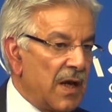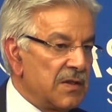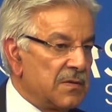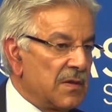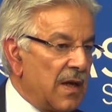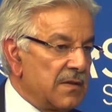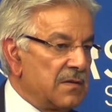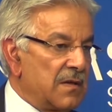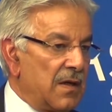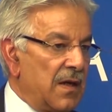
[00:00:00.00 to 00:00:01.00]
as
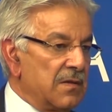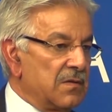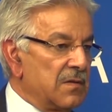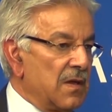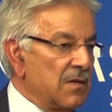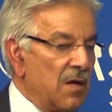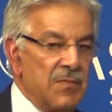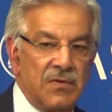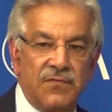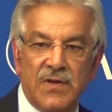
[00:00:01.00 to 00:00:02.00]

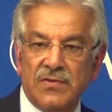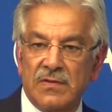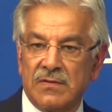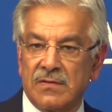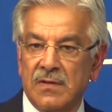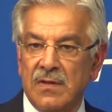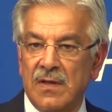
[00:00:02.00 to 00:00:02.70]
government officials,